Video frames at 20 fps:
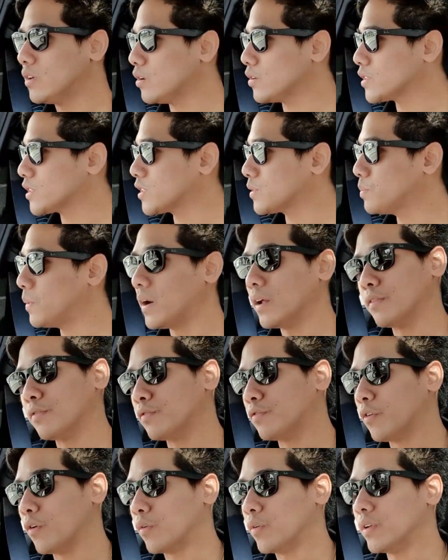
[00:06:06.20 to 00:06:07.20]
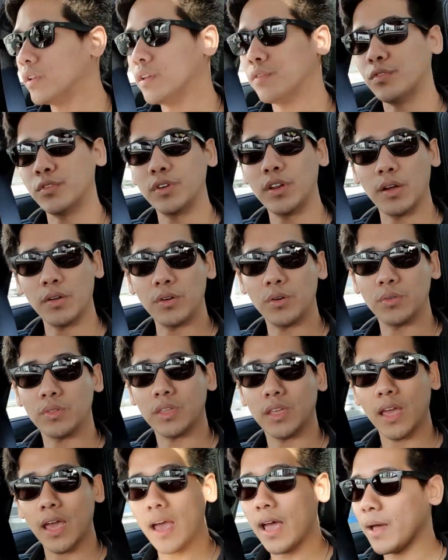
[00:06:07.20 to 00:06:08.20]
your smartphone if you download
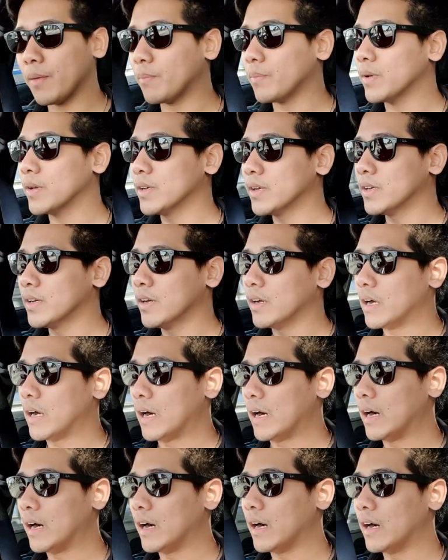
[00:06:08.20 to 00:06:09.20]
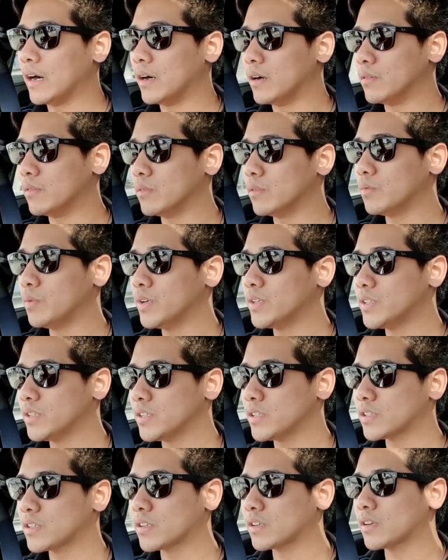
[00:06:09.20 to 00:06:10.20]
the app, which
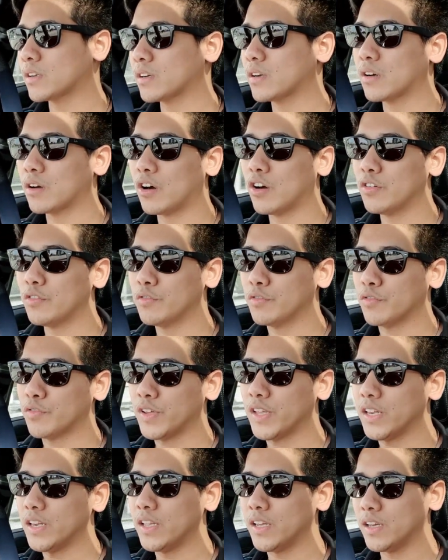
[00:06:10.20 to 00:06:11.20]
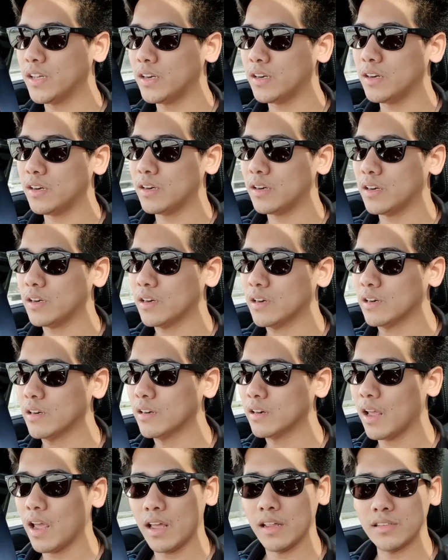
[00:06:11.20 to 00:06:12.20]
is convenient
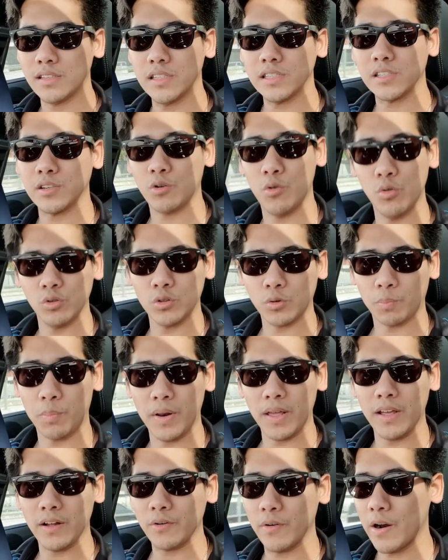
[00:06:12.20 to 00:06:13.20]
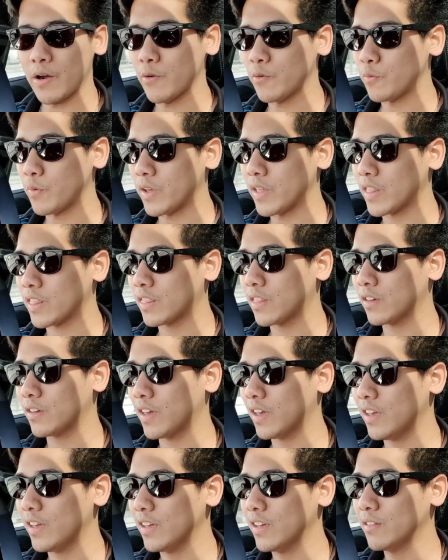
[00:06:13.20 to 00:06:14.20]
and just cool to play around with.
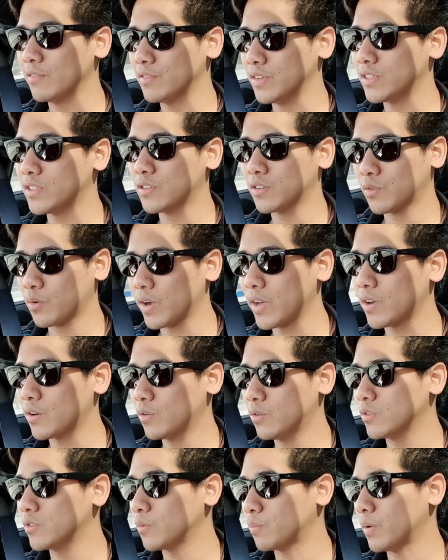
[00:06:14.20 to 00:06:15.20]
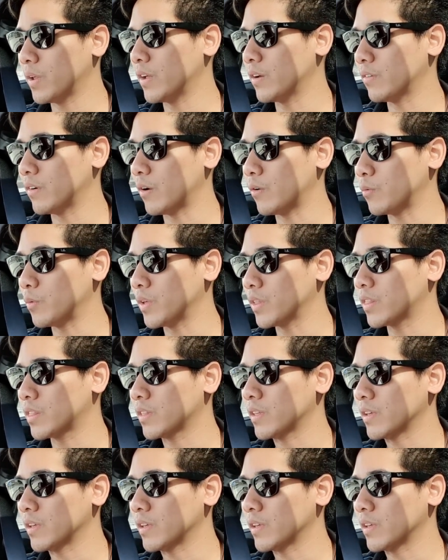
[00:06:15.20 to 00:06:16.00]
Okay, just quite cool to play around with.